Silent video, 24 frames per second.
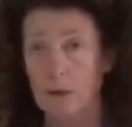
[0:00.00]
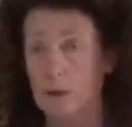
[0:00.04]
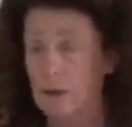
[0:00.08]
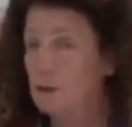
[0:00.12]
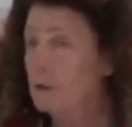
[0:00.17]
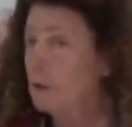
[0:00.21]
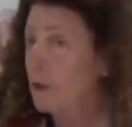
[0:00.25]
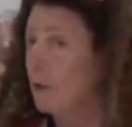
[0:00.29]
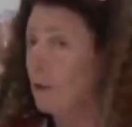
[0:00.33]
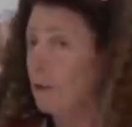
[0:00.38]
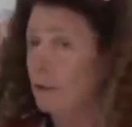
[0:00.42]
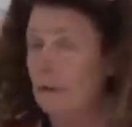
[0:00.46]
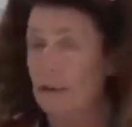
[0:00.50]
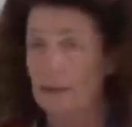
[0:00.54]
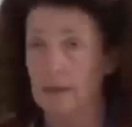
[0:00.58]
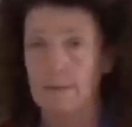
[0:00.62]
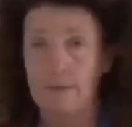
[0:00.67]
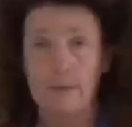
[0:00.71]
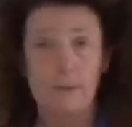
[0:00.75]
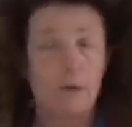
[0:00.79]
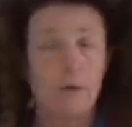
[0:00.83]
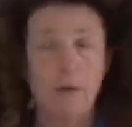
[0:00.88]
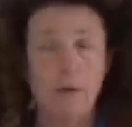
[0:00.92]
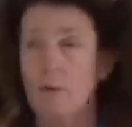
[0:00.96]
so
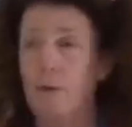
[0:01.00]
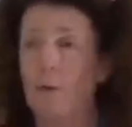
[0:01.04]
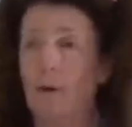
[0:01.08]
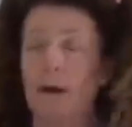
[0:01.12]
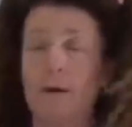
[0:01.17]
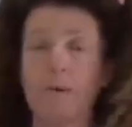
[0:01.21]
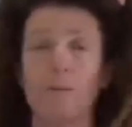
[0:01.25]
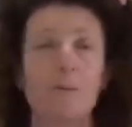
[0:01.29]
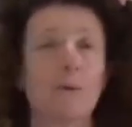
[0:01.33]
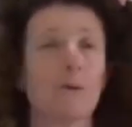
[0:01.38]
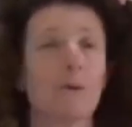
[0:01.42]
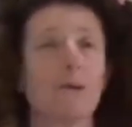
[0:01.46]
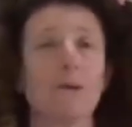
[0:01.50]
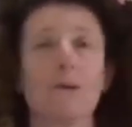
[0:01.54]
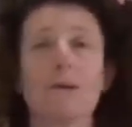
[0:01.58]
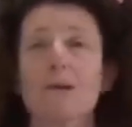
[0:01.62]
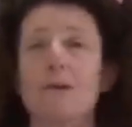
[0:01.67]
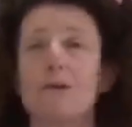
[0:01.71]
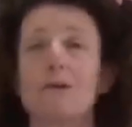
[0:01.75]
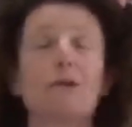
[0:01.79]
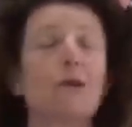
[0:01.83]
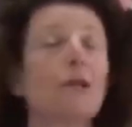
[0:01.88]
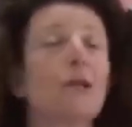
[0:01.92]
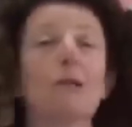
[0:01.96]
no one would
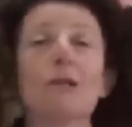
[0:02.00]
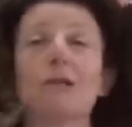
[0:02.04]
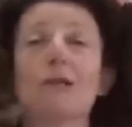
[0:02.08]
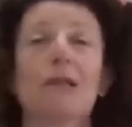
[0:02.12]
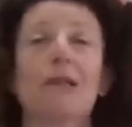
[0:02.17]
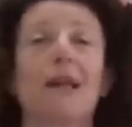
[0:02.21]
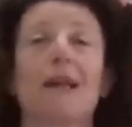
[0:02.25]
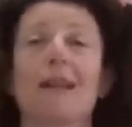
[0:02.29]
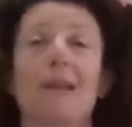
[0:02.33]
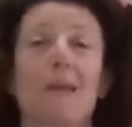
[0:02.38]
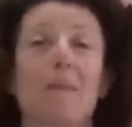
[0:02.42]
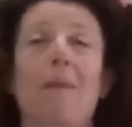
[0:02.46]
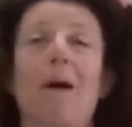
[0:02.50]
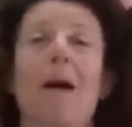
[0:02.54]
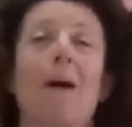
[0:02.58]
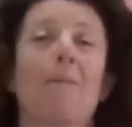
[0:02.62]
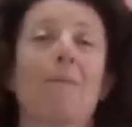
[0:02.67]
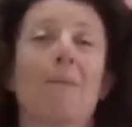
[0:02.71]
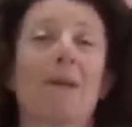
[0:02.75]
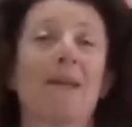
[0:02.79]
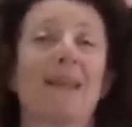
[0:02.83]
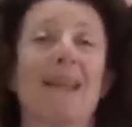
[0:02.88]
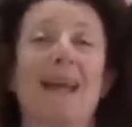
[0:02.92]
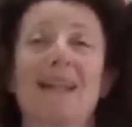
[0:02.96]
look just like the
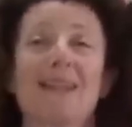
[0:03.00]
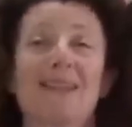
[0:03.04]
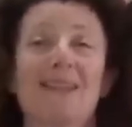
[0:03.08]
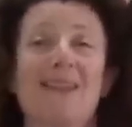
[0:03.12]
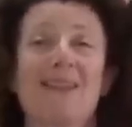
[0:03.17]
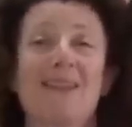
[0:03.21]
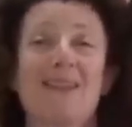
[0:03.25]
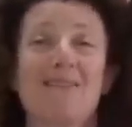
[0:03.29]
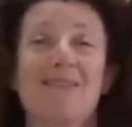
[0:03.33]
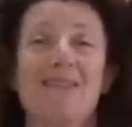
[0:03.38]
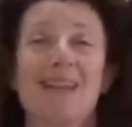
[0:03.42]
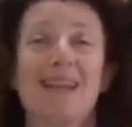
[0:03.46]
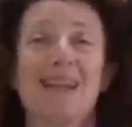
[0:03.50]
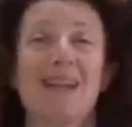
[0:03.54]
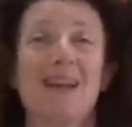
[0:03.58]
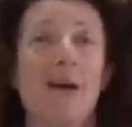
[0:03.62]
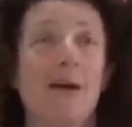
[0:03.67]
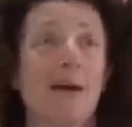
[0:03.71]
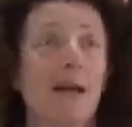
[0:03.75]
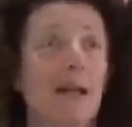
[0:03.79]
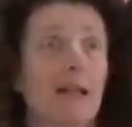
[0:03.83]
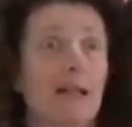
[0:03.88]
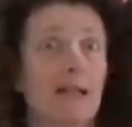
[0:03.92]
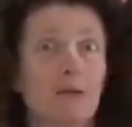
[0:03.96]
puppet that's on the
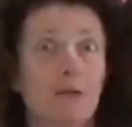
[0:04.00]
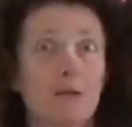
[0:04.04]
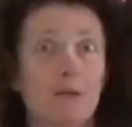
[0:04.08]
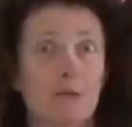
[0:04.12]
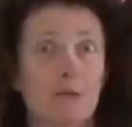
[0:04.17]
video, and it's